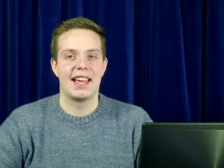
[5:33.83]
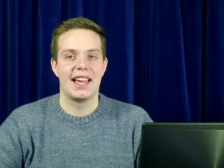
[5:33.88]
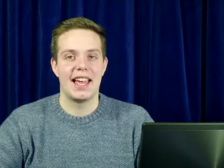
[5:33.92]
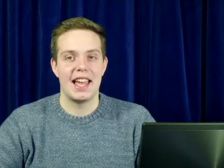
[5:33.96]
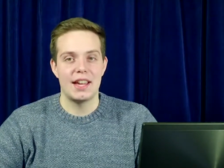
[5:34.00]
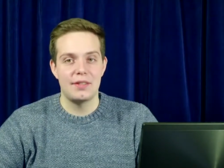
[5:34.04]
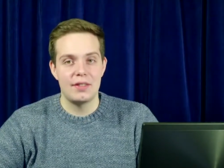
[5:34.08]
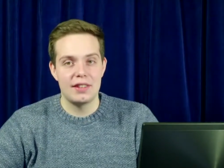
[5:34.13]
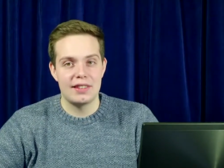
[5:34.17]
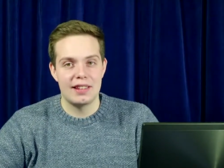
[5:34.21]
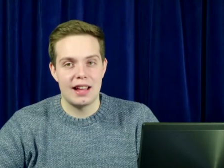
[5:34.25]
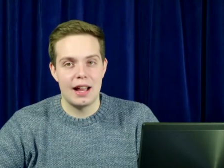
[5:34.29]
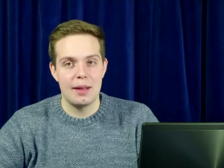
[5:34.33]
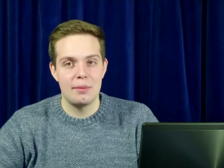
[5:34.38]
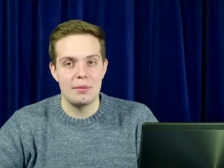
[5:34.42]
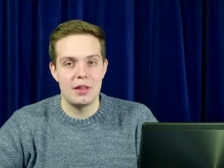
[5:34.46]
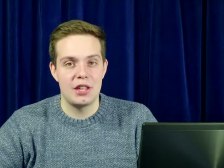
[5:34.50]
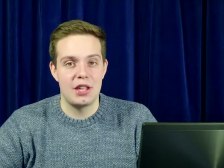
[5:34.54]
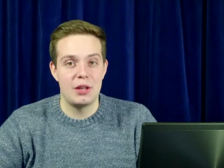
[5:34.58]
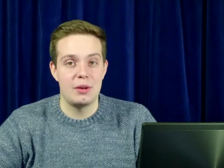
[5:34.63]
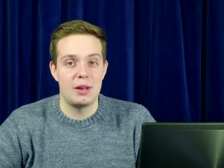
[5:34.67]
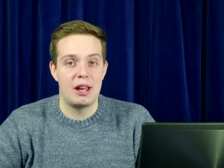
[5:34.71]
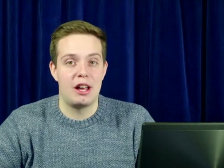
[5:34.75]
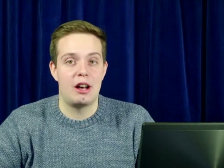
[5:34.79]
Every time that
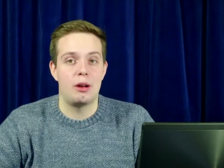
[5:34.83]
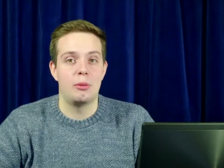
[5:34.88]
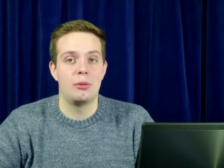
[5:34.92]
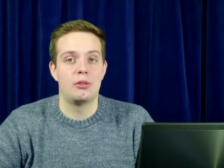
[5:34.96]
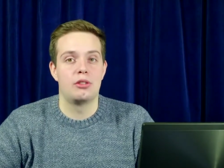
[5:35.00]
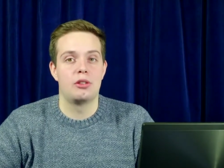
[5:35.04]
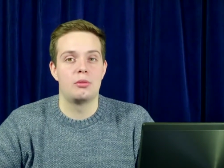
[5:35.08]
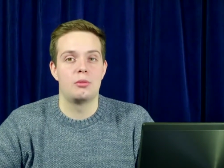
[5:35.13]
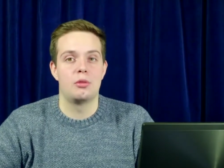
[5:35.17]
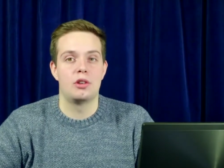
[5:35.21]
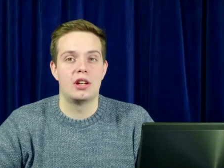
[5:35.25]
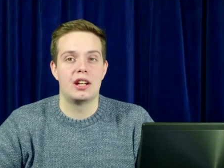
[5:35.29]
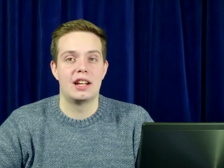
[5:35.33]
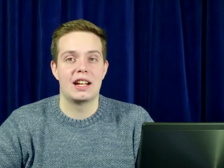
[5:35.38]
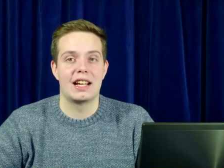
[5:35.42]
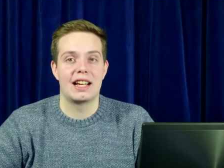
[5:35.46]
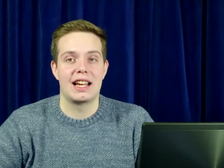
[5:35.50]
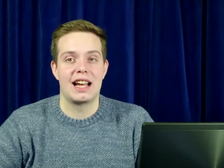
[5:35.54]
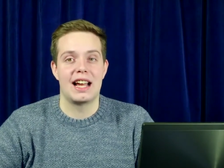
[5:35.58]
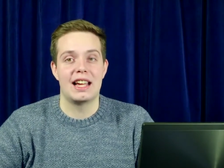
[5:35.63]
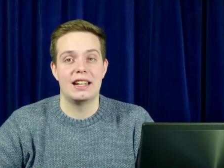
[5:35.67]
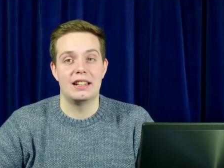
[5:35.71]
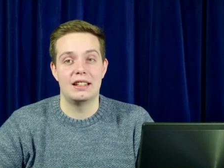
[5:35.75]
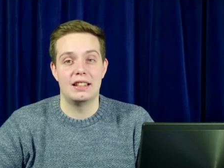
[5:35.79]
you help someone in a
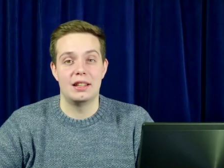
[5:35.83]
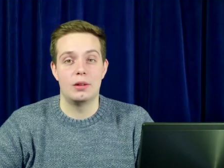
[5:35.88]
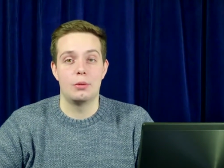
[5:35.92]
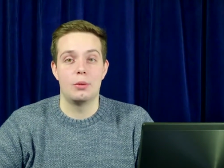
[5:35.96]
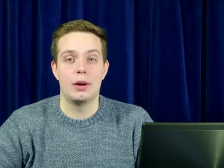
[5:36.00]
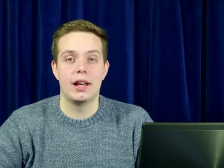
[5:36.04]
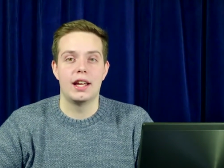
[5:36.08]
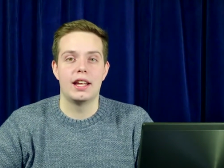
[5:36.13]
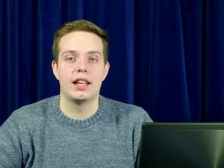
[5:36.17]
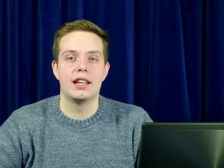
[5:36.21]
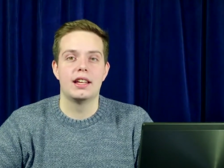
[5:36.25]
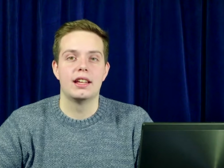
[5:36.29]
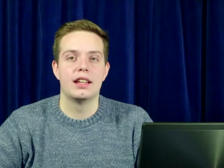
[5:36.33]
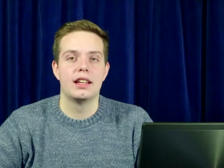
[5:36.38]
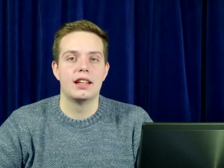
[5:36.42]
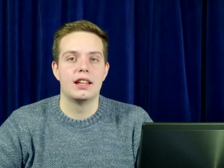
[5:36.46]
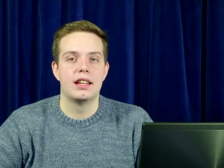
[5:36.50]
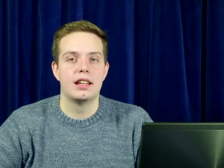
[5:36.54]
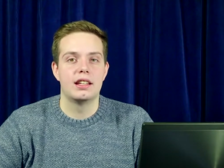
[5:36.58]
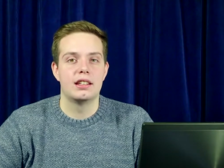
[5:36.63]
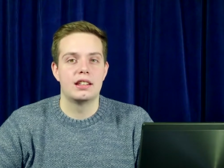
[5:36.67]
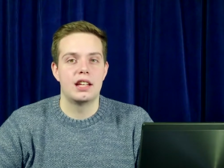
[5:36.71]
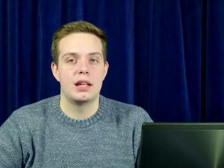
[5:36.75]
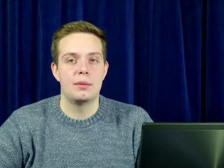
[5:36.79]
kindly way,
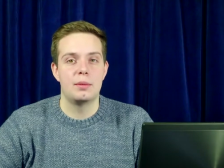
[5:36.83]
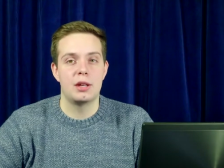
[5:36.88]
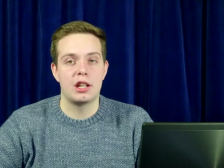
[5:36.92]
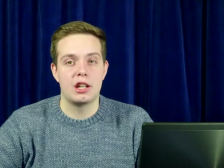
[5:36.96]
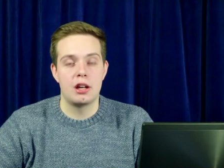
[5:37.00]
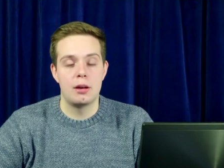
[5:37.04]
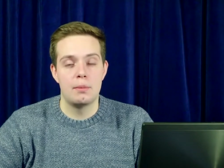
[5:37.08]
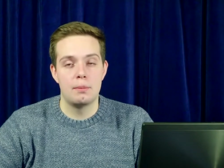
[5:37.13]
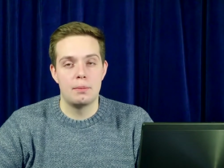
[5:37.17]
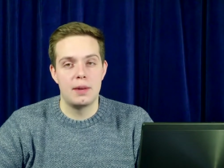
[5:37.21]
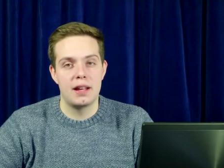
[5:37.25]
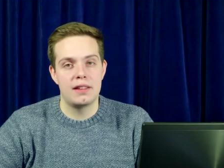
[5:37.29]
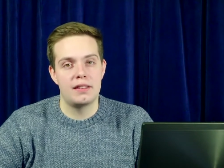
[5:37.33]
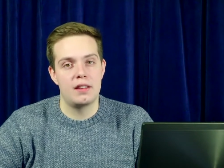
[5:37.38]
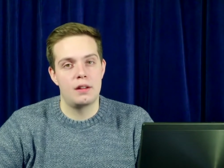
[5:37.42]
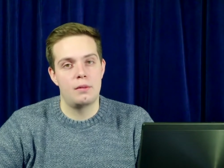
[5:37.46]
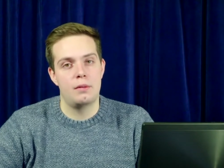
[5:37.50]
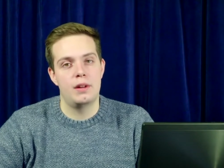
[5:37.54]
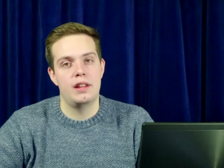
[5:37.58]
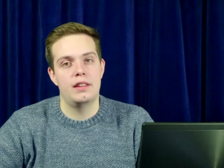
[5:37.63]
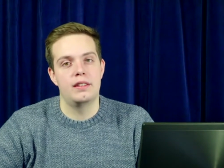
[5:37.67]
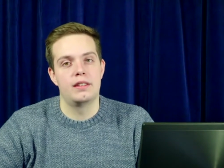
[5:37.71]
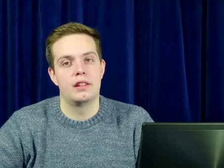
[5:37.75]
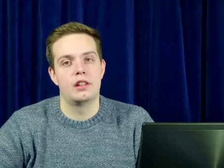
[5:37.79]
they become better
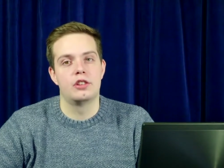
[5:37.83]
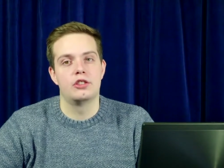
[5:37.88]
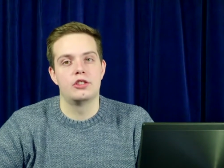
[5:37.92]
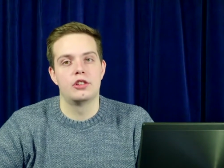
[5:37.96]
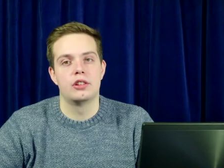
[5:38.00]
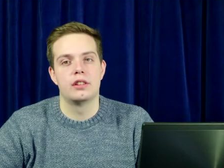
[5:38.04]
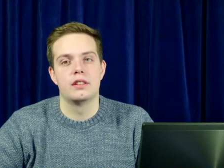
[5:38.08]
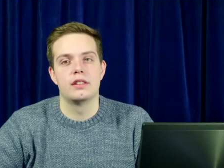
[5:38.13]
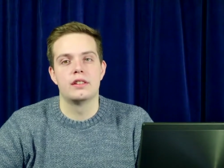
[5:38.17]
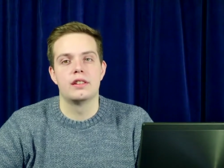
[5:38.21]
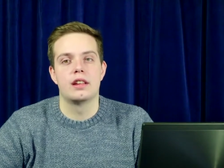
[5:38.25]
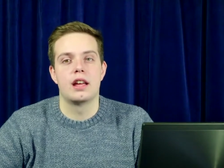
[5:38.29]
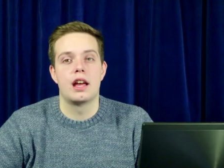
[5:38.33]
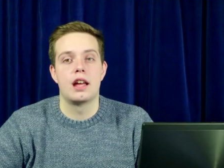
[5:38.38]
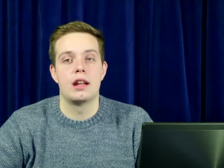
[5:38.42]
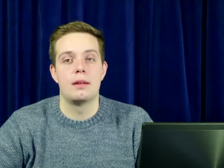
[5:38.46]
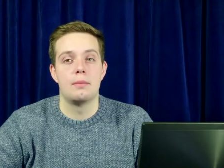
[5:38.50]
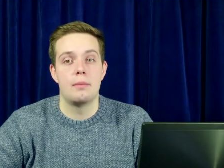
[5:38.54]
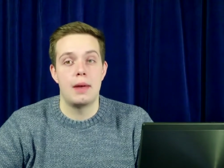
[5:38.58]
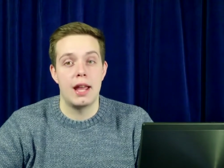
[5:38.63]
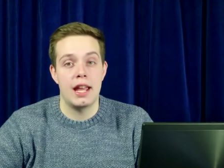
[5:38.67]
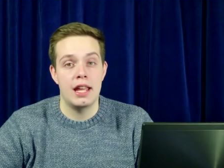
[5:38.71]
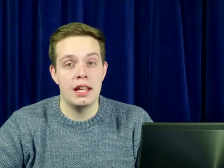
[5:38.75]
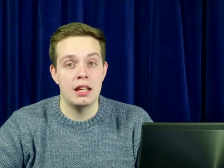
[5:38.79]
researchers
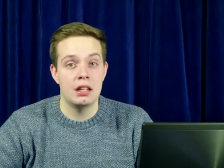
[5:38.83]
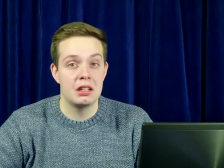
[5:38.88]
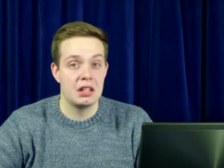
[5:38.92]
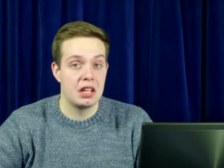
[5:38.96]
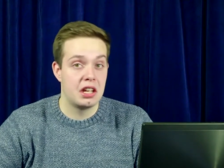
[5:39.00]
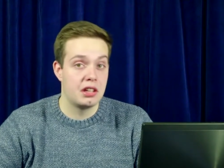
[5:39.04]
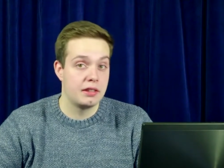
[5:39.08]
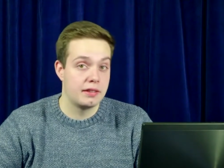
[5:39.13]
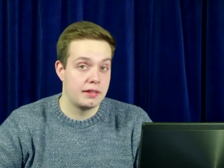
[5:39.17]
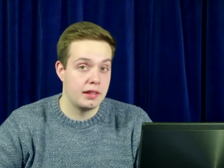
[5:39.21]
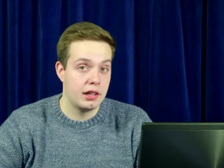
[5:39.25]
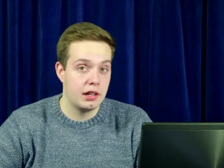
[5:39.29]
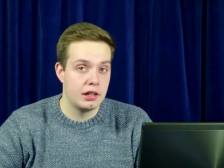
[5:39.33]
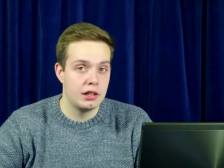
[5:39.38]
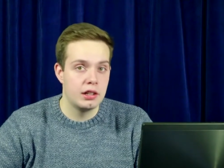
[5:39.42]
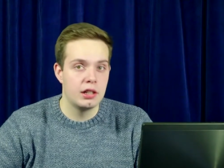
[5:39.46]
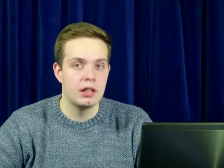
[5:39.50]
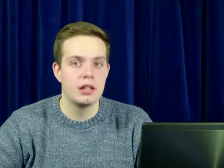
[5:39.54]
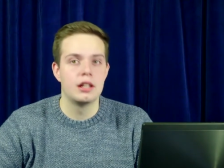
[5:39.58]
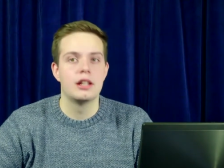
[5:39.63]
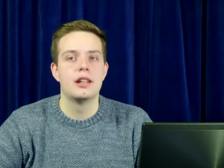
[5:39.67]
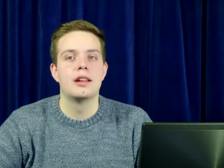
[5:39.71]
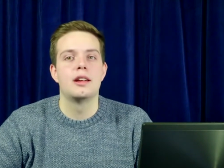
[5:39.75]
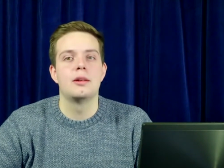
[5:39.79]
and may, in
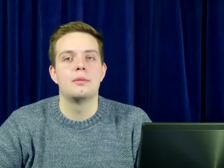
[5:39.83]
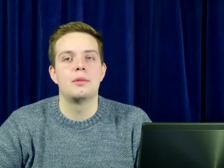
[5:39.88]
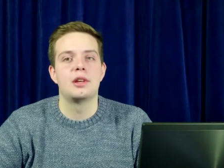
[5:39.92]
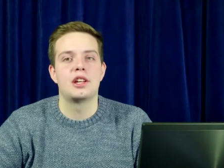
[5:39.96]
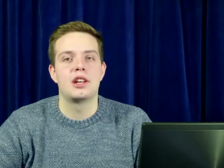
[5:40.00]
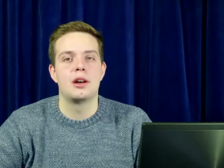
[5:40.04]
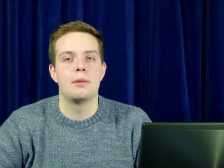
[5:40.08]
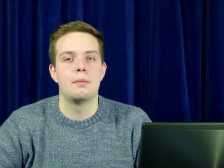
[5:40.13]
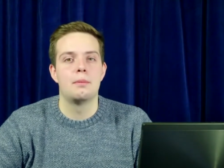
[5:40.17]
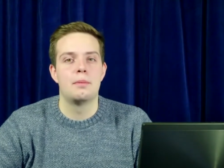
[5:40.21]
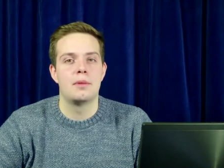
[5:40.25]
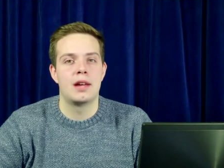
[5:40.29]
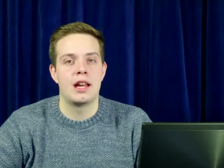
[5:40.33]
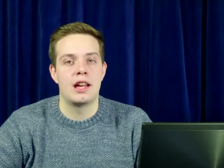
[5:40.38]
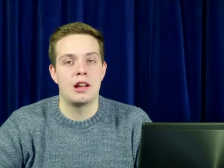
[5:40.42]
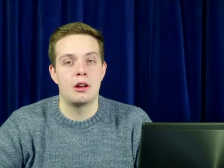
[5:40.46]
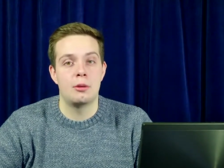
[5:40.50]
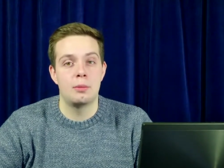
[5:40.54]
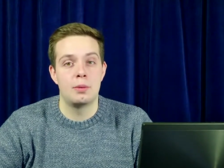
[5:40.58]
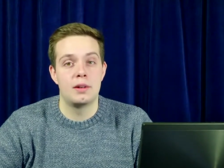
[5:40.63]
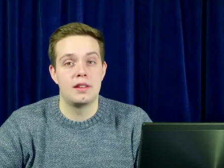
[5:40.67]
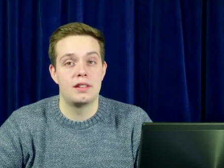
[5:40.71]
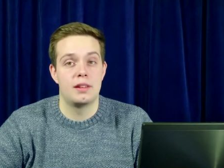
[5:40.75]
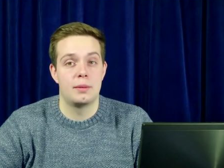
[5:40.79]
turn, become
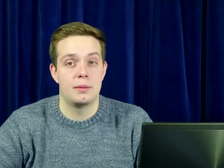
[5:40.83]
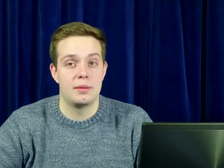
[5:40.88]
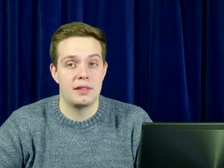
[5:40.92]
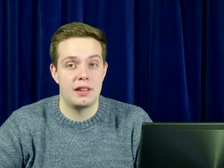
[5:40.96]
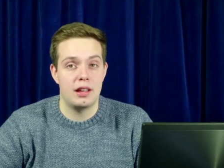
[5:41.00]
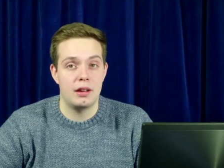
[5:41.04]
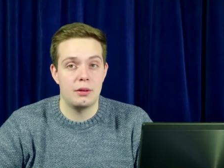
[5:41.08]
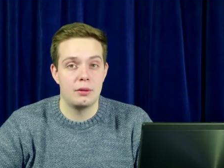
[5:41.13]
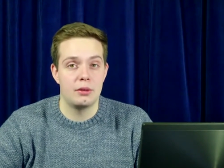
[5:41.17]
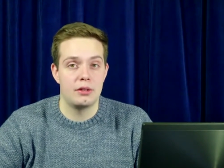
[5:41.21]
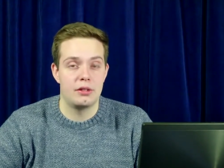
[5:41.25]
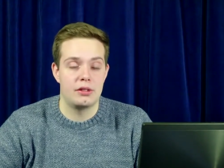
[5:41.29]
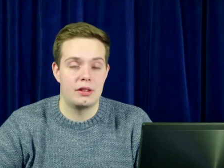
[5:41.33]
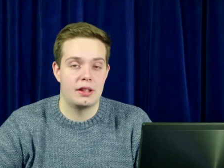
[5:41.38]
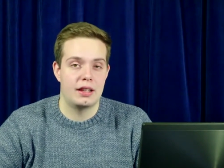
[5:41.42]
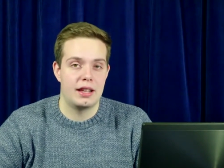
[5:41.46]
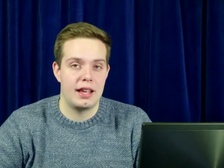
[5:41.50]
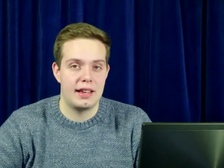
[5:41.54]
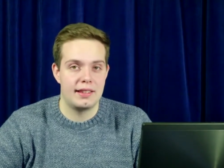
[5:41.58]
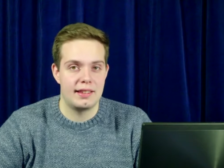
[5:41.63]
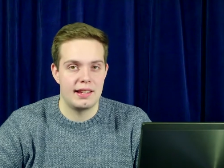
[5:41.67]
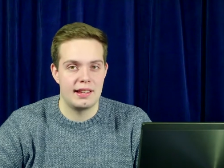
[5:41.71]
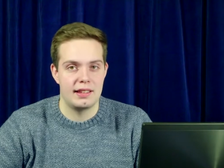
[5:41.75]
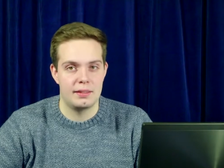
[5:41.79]
helpers themselves to
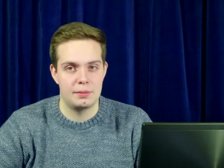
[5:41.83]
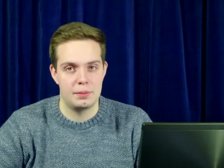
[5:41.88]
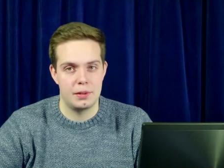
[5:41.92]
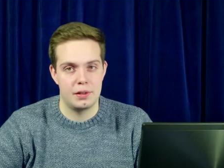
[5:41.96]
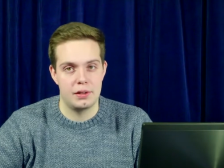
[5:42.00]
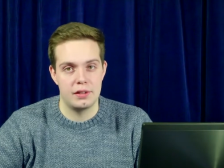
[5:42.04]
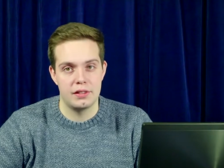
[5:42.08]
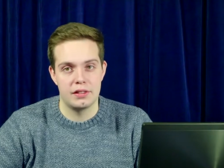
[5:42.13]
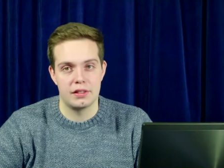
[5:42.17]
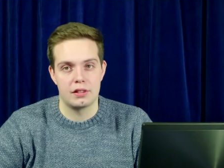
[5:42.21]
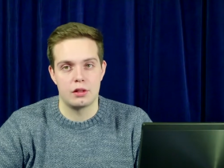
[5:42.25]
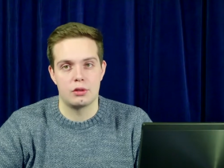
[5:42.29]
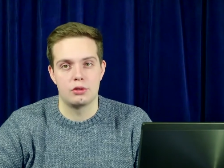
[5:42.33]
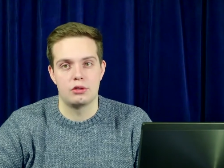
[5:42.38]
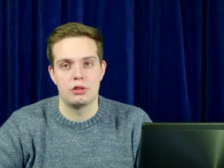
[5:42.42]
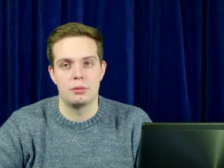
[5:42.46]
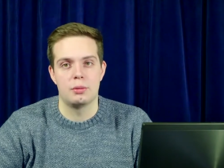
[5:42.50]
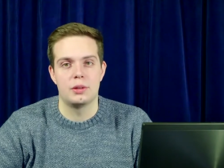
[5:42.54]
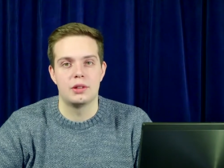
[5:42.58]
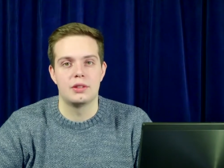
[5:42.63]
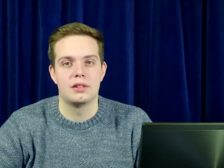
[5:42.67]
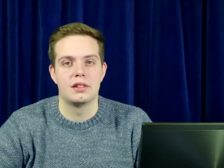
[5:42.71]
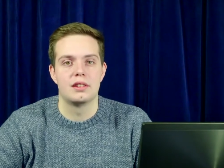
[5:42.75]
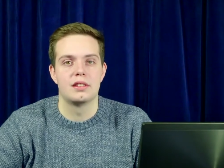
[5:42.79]
less experienced
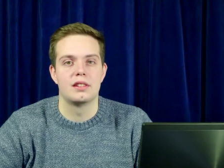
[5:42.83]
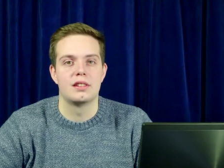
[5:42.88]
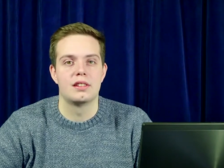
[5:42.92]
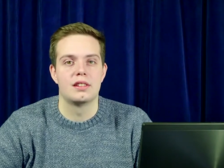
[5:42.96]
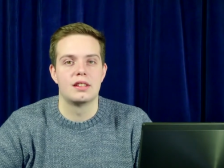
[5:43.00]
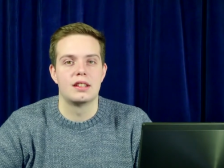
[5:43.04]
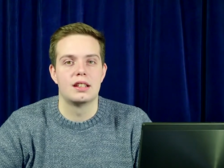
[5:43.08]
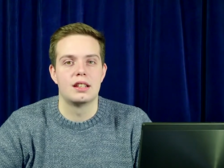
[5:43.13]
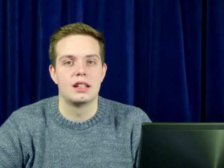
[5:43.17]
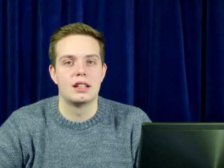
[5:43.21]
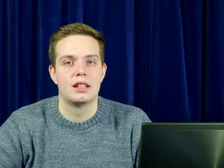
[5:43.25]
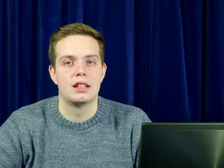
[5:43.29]
contributors.